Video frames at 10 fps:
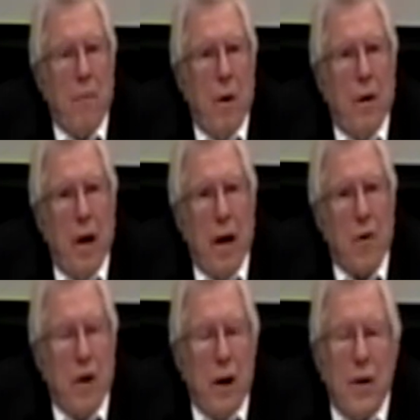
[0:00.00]
very
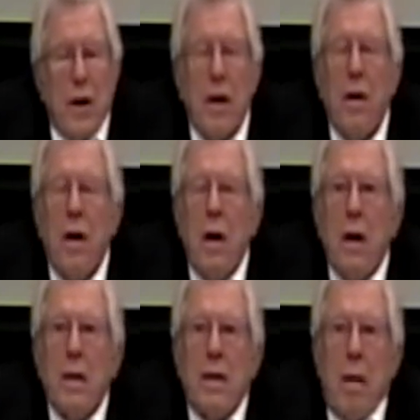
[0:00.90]
nationalistic,
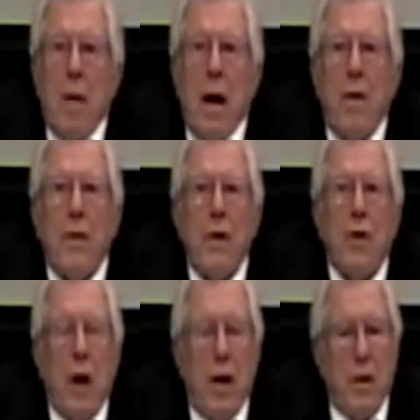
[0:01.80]
somehow they
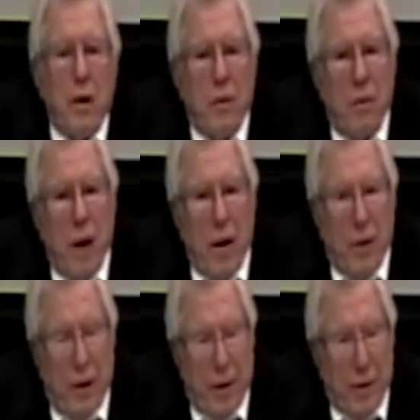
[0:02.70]
change into
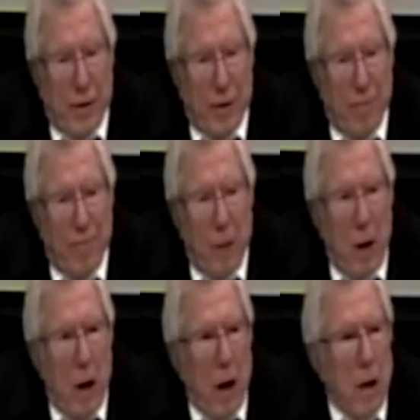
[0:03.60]
nationalists.
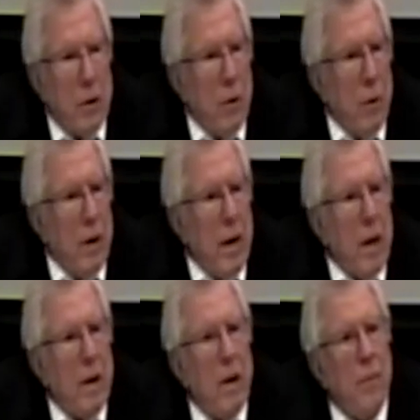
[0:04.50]
So in
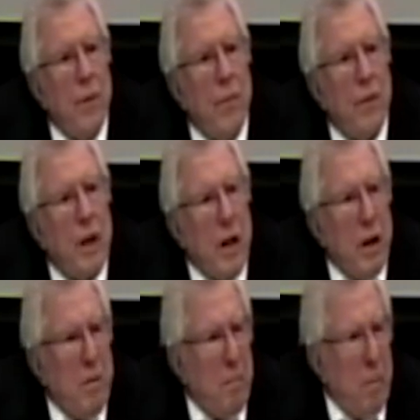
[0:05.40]

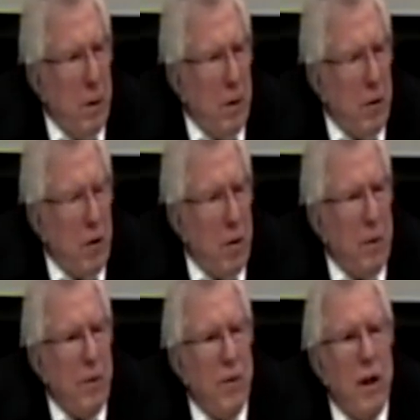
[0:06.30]
1915, the
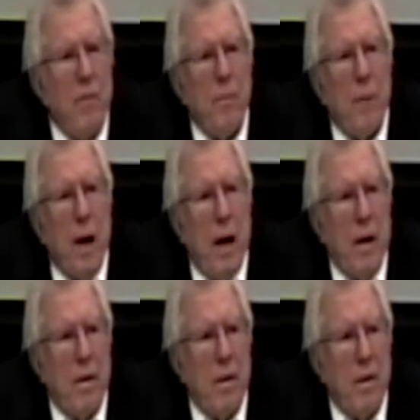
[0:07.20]
German Schlieffen
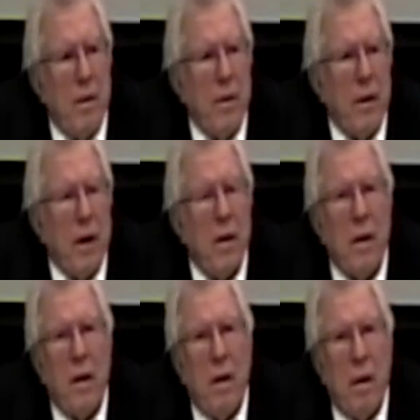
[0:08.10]
Plan, the
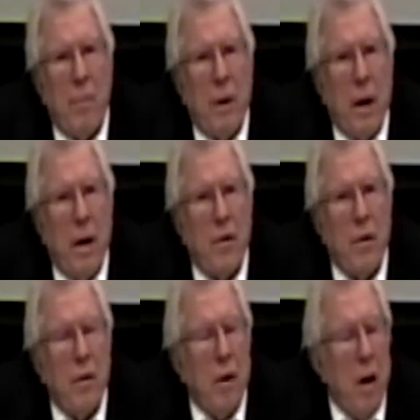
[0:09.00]
second uh,
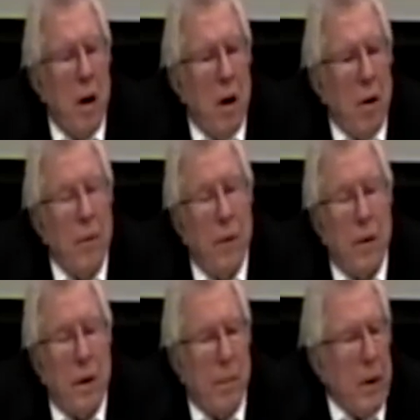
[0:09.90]
application, or the
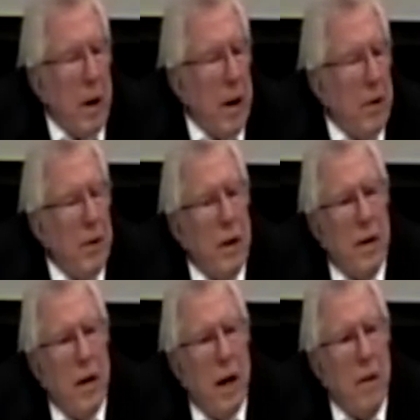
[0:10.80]
first application
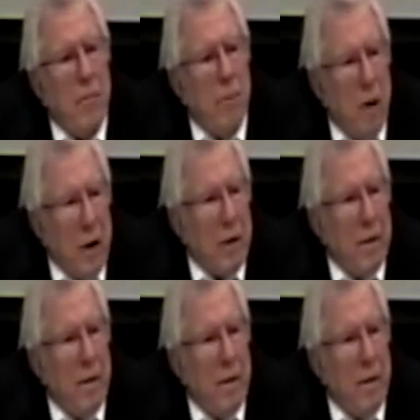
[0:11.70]
did not work.